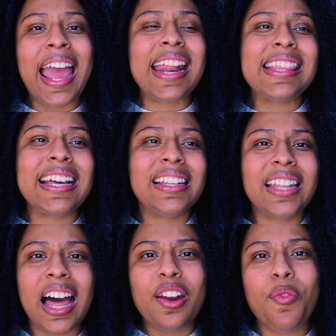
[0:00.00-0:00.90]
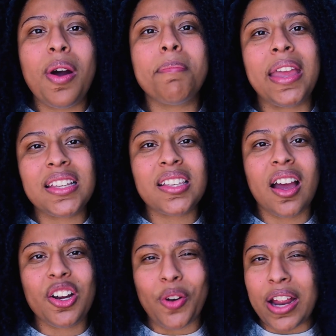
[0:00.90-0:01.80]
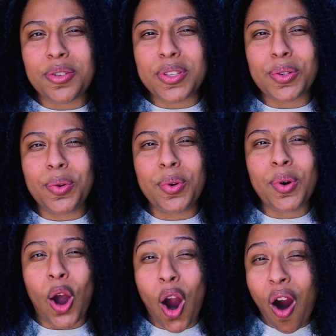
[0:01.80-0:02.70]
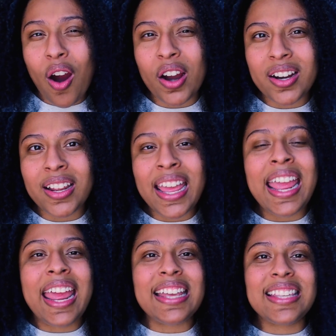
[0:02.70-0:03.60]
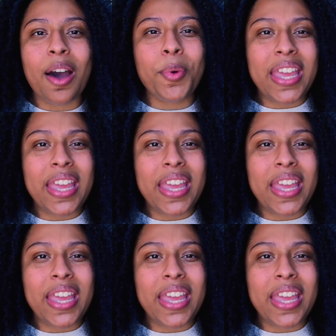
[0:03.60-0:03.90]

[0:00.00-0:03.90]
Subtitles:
And I think a lot of what makes graduate school hard is that